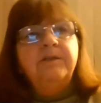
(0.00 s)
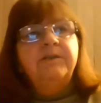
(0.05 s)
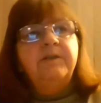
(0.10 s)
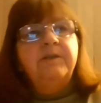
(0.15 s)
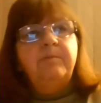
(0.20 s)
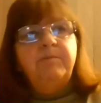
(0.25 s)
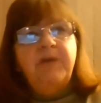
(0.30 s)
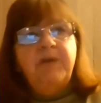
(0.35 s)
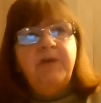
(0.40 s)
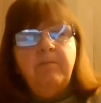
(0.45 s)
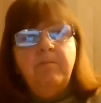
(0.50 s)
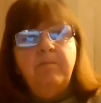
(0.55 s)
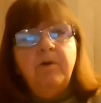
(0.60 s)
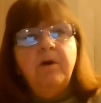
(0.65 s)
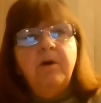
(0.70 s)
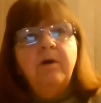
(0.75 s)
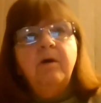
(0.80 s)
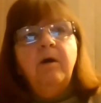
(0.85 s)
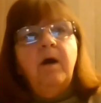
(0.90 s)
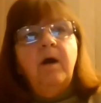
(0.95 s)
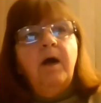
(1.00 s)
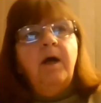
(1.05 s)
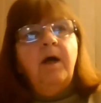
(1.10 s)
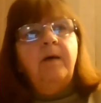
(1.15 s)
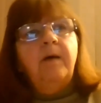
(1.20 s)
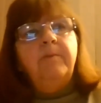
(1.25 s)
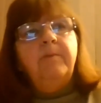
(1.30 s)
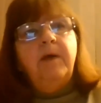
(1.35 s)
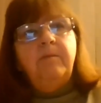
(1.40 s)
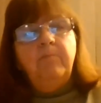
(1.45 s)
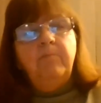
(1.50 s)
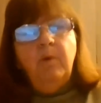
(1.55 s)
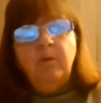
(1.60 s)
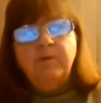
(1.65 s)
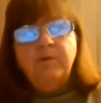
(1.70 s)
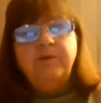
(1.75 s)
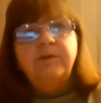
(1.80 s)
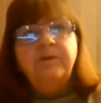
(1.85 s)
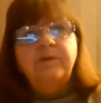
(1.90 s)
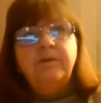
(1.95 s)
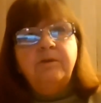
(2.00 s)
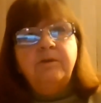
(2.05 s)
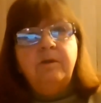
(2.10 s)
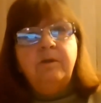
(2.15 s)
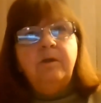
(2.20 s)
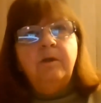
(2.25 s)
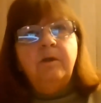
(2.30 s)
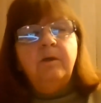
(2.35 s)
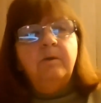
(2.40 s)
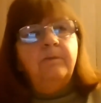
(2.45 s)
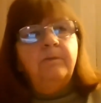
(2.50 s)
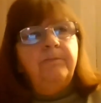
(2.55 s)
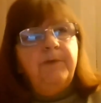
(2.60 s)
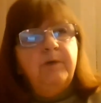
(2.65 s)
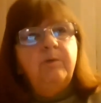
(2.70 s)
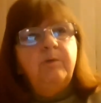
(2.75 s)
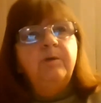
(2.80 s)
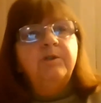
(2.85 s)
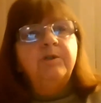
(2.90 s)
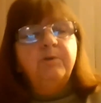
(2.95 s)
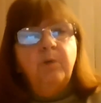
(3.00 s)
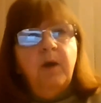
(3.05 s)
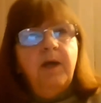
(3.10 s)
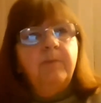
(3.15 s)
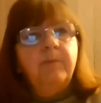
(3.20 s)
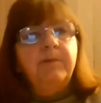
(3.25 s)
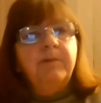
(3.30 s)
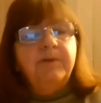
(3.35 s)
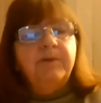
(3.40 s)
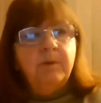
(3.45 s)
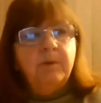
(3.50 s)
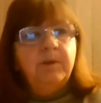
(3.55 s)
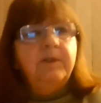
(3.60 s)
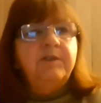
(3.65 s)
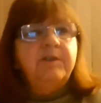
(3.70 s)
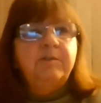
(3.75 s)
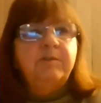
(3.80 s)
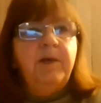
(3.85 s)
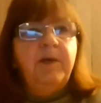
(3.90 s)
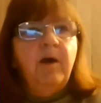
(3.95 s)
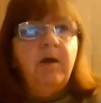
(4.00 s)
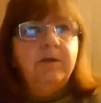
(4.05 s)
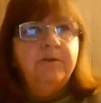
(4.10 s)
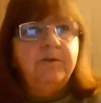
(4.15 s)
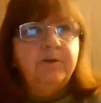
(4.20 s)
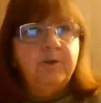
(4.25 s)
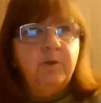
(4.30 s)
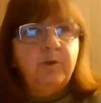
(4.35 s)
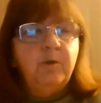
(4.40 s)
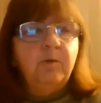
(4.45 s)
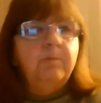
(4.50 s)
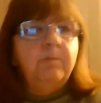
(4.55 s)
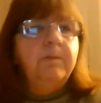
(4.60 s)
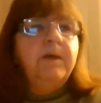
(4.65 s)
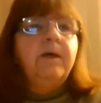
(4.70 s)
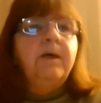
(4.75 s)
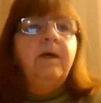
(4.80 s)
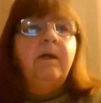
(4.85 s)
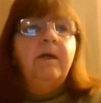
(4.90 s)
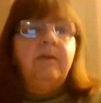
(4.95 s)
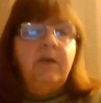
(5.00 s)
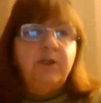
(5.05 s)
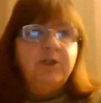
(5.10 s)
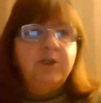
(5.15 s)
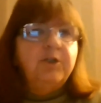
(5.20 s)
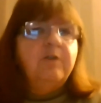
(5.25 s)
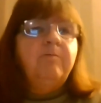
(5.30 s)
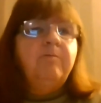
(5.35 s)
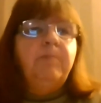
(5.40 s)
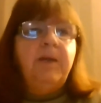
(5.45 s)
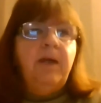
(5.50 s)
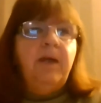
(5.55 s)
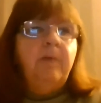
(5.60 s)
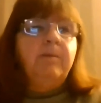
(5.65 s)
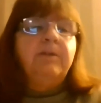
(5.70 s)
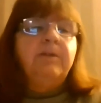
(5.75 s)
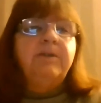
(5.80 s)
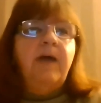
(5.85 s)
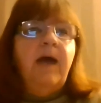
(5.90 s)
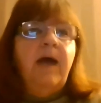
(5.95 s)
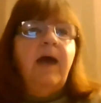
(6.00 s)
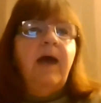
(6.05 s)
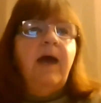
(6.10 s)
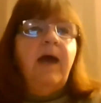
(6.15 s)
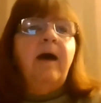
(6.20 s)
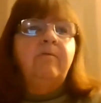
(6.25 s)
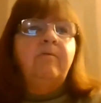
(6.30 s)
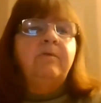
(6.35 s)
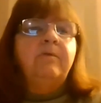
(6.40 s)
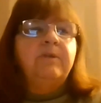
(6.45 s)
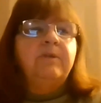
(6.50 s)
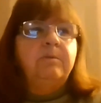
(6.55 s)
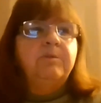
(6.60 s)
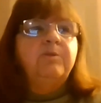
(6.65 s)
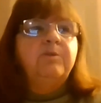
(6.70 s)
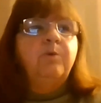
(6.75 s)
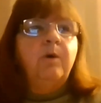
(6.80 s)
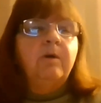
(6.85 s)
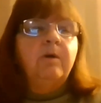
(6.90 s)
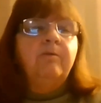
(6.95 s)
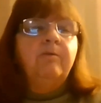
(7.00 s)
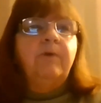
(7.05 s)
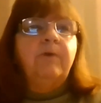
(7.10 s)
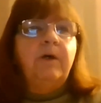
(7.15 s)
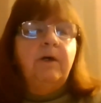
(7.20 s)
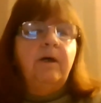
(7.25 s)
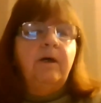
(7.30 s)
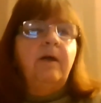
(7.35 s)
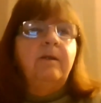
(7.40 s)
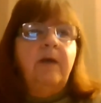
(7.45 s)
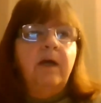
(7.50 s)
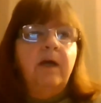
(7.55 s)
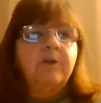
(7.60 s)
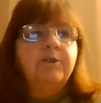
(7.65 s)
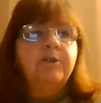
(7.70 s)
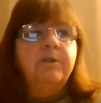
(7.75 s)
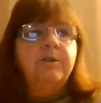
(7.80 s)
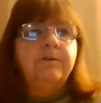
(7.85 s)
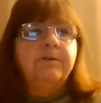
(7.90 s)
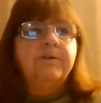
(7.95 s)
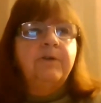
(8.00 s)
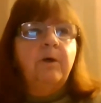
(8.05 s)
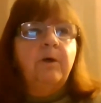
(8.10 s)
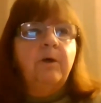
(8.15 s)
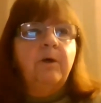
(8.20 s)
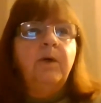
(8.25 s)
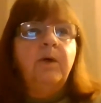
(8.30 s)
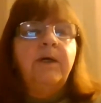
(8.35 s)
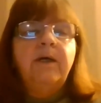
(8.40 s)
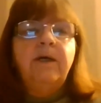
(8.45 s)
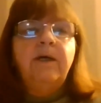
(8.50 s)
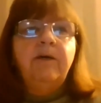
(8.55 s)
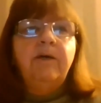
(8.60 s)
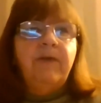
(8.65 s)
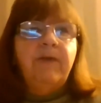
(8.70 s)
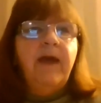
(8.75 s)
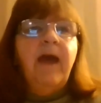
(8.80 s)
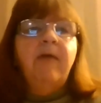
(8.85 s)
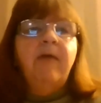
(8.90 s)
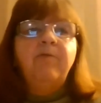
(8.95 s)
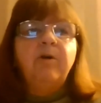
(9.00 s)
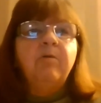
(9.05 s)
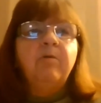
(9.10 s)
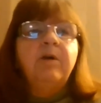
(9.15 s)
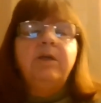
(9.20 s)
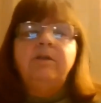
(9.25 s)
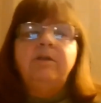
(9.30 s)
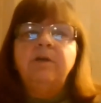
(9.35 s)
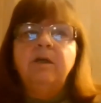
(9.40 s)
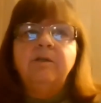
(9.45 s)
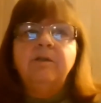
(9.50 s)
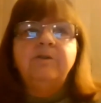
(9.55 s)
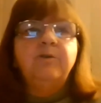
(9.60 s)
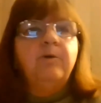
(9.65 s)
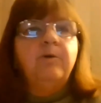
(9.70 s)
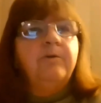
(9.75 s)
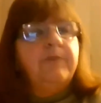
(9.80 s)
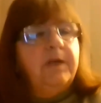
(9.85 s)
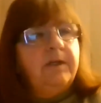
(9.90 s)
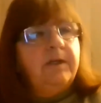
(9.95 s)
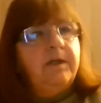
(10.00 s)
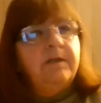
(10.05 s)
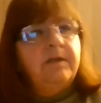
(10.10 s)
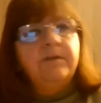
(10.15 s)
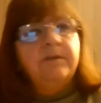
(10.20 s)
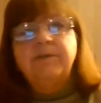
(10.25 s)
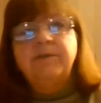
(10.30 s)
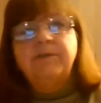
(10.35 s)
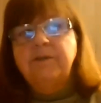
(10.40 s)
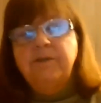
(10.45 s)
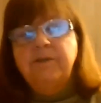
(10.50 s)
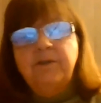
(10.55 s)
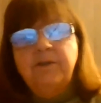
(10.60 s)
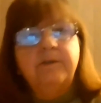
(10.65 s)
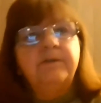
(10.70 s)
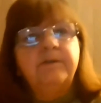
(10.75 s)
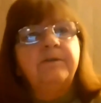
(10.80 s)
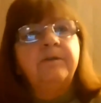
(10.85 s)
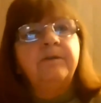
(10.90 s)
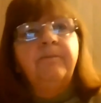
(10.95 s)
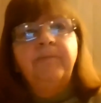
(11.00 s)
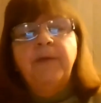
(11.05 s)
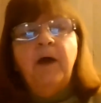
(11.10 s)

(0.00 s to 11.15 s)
September and most, units were able to at least be on Zoom, they should have been able to have some sort of election. So if they haven't already done so, if they need assistance,